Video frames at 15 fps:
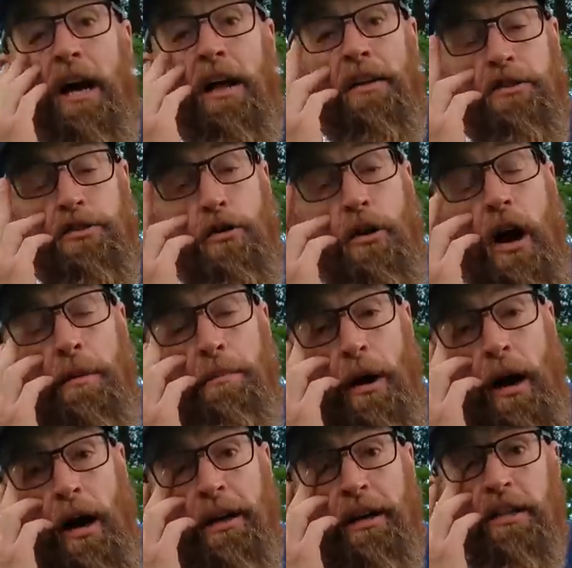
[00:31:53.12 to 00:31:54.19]

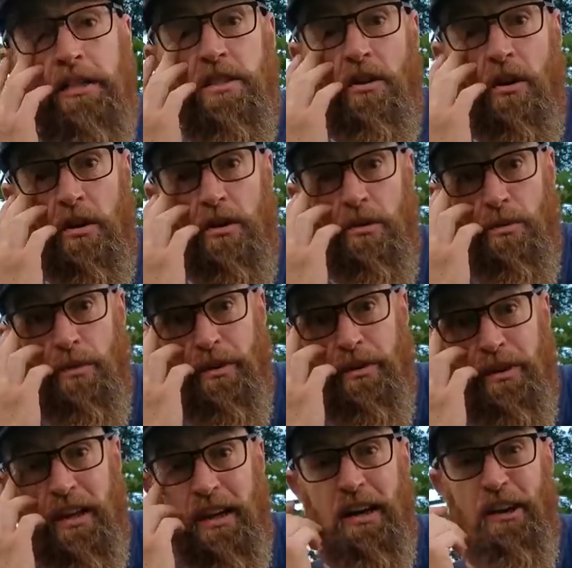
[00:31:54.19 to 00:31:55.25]
tripod, I started with
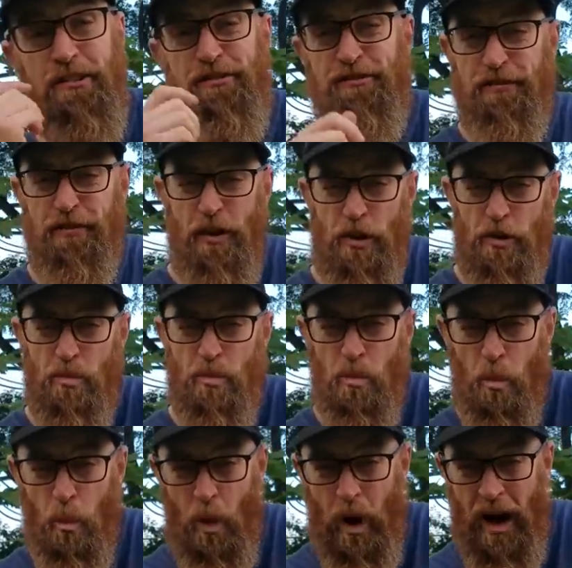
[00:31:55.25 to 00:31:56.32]
like a
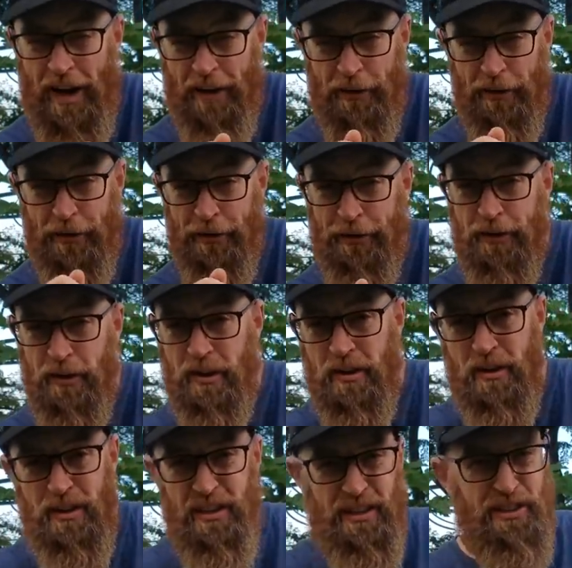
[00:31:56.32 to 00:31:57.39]
foam wire
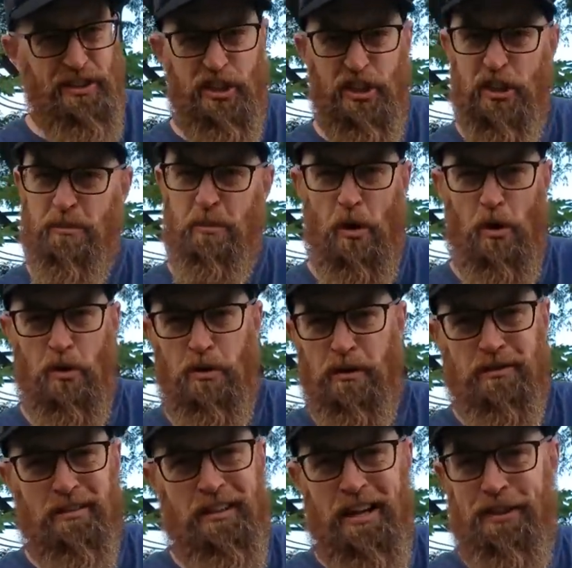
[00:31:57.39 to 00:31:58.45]
cheapo
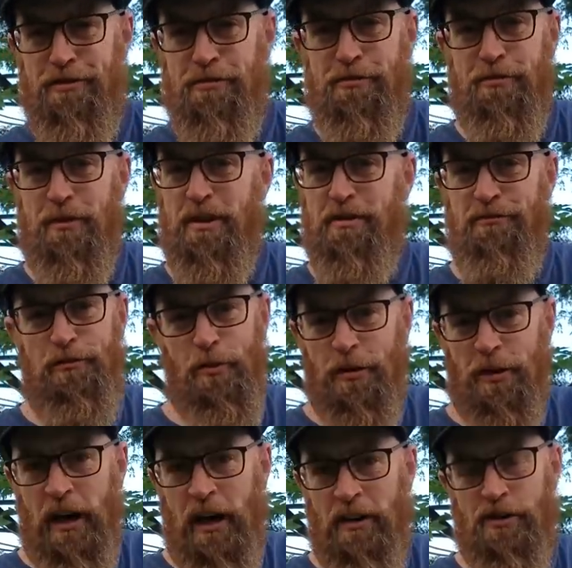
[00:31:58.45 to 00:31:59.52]
little like
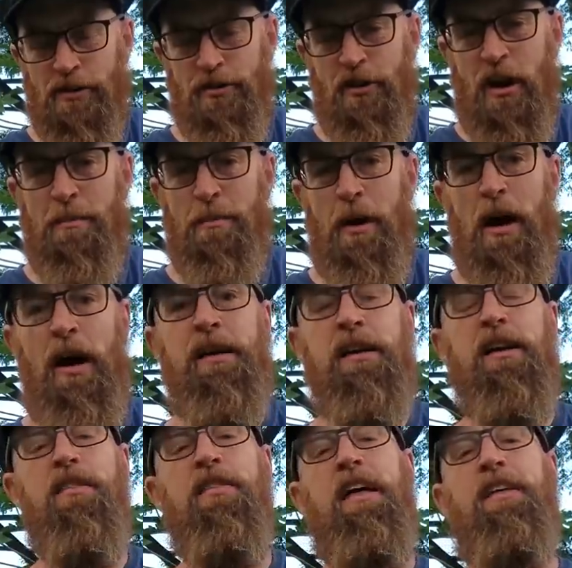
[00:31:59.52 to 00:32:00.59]
$3-4 tripod.
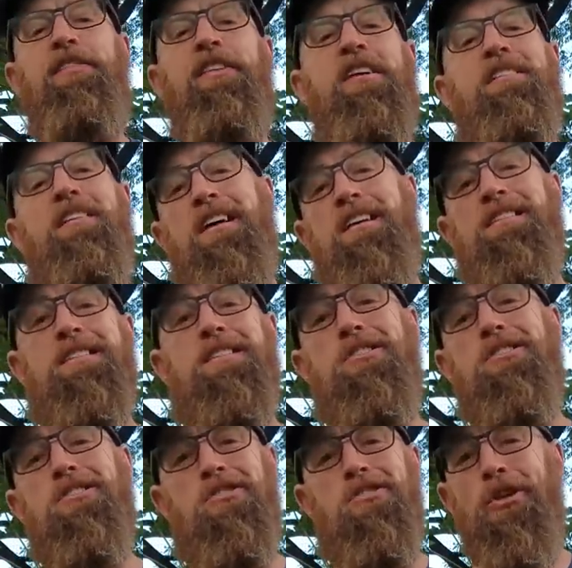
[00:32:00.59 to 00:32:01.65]
That thing lasted
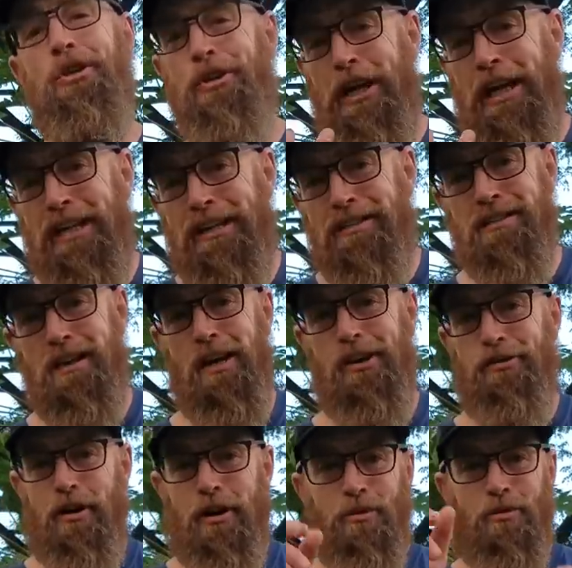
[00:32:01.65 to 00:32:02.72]
2 days. I
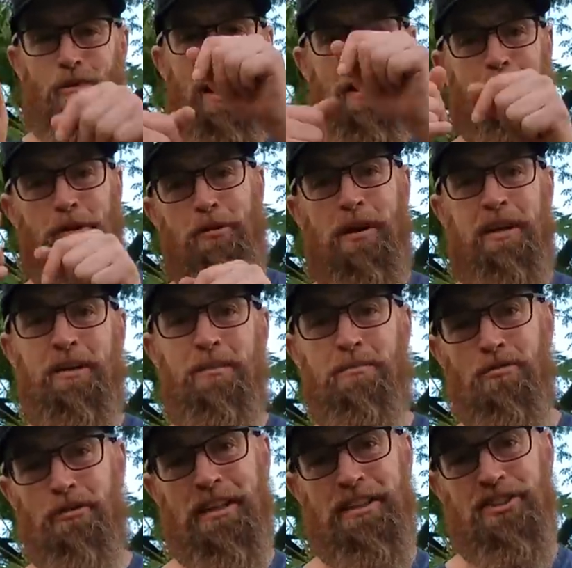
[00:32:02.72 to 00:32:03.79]
tried to wrap it around a
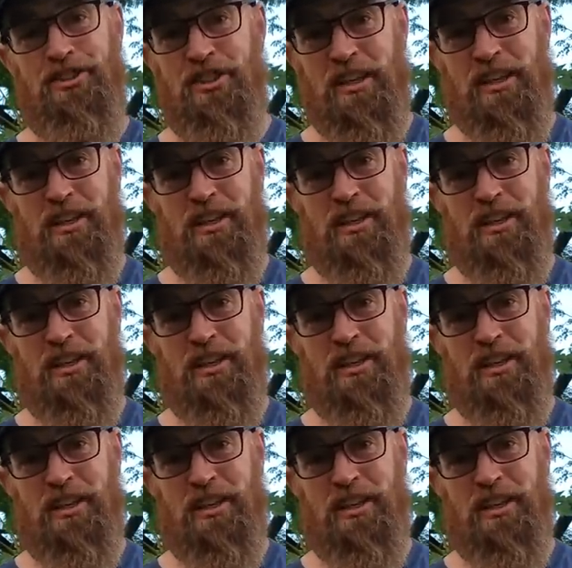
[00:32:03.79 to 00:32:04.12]
bridge to get a